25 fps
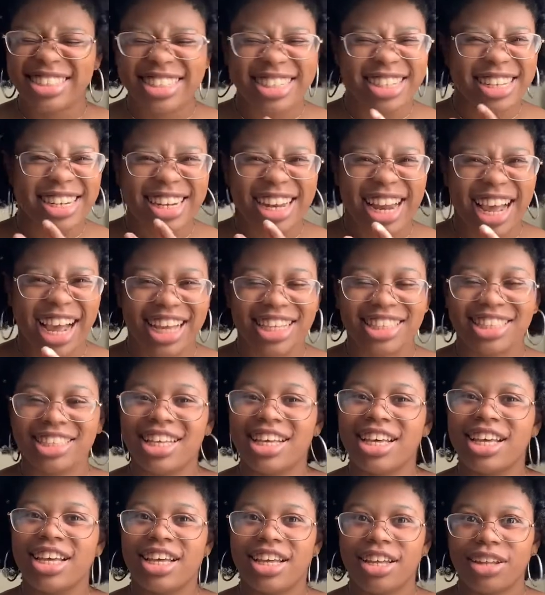Nice.
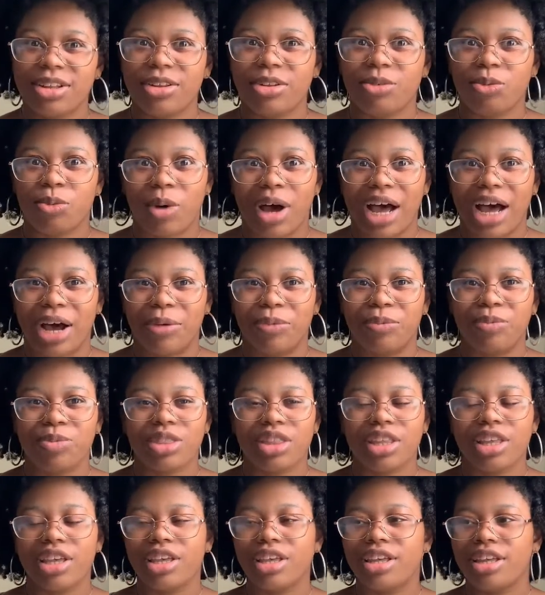Wow.
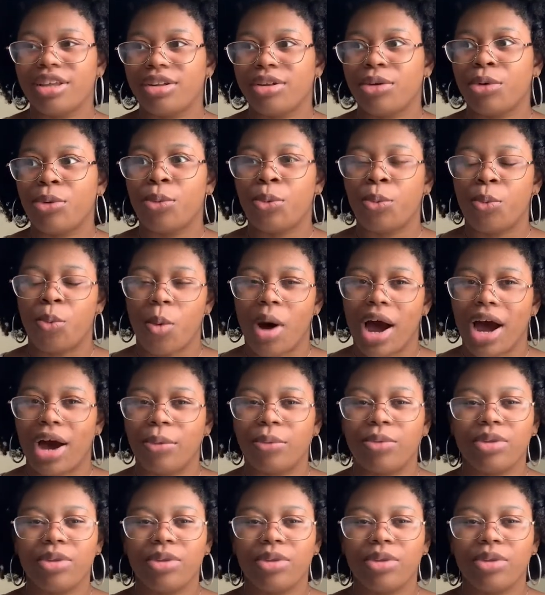Wow.